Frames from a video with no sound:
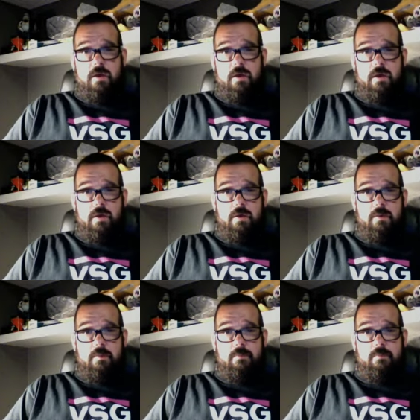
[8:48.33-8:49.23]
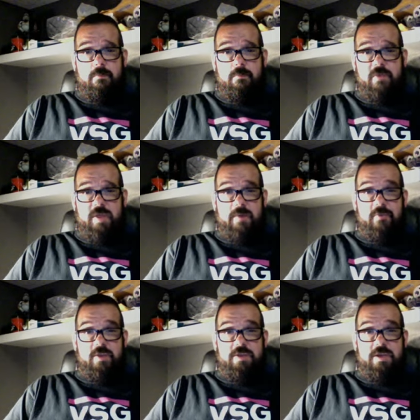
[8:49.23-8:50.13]
Um, if you think I'm
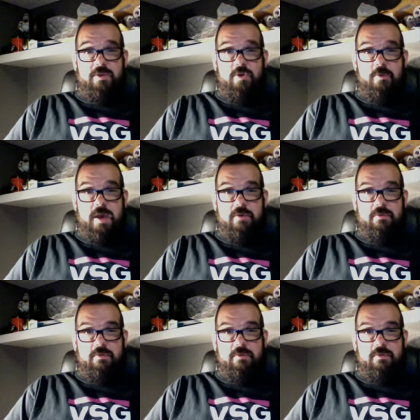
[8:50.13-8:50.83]
full of shit, call me out.